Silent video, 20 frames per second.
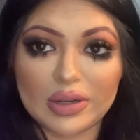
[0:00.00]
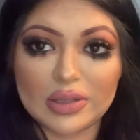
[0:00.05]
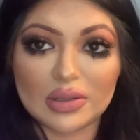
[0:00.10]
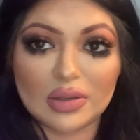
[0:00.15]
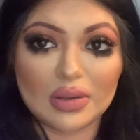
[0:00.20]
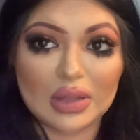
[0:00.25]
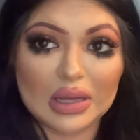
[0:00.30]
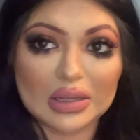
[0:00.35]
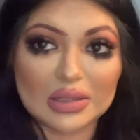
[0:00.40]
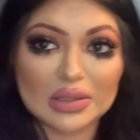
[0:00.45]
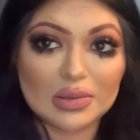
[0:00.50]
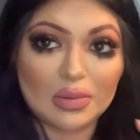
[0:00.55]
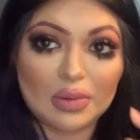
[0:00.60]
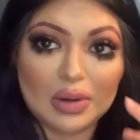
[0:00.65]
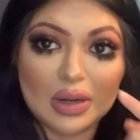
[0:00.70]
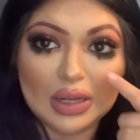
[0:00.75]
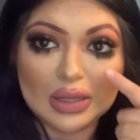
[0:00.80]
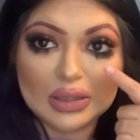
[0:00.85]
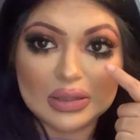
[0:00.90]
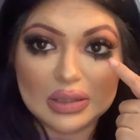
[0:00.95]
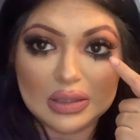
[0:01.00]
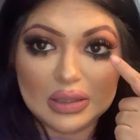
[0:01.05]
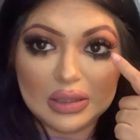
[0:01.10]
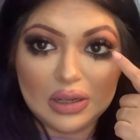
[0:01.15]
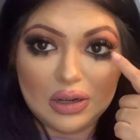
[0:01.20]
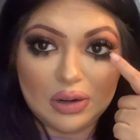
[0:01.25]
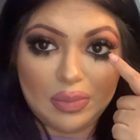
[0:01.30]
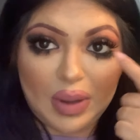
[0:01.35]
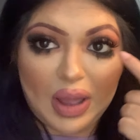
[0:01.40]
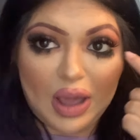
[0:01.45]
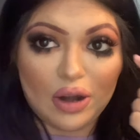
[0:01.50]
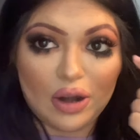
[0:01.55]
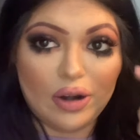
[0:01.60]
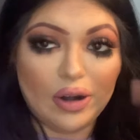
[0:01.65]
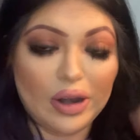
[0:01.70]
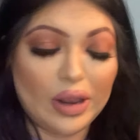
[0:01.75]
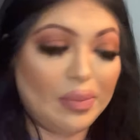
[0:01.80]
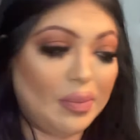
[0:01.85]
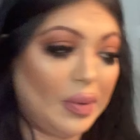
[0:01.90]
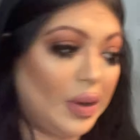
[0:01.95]
So that's why it's a little
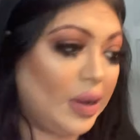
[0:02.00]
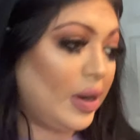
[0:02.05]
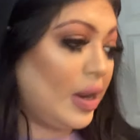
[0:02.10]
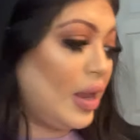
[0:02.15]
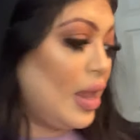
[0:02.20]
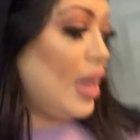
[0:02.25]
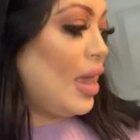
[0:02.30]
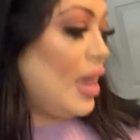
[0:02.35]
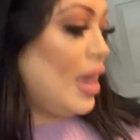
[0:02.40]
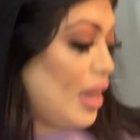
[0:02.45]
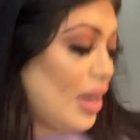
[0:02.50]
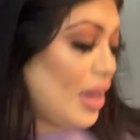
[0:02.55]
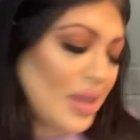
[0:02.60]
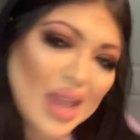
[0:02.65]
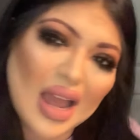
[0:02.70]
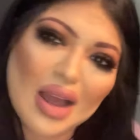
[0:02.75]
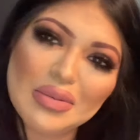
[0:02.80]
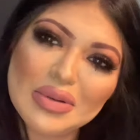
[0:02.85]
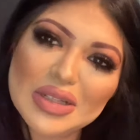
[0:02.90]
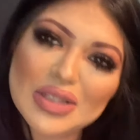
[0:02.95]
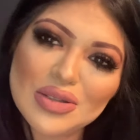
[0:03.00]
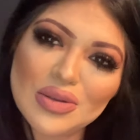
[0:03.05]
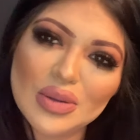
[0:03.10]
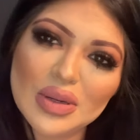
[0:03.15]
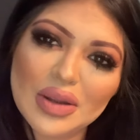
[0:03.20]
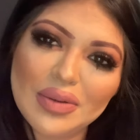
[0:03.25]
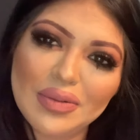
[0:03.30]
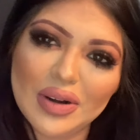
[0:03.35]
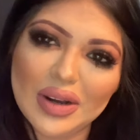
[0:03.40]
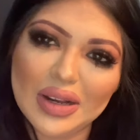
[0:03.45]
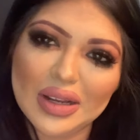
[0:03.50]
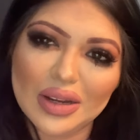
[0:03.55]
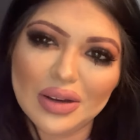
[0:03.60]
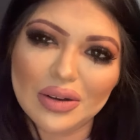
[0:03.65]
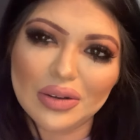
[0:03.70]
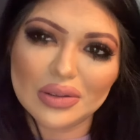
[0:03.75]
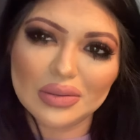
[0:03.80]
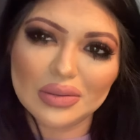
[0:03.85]
powdery, but yeah, I'm just doing it for a little,